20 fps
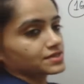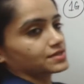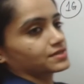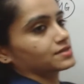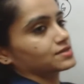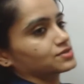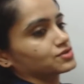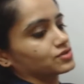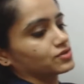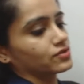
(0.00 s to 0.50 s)

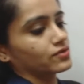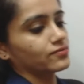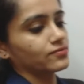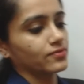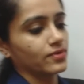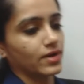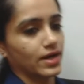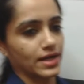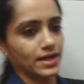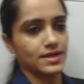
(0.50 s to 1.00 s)
generation of
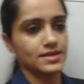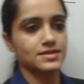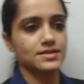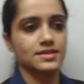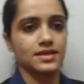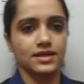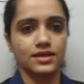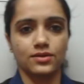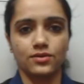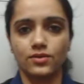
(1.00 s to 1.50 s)

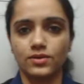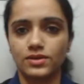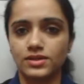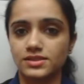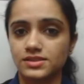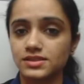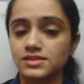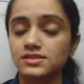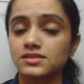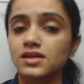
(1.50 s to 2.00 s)
wireless
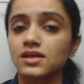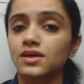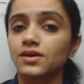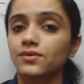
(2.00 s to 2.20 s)
technologies.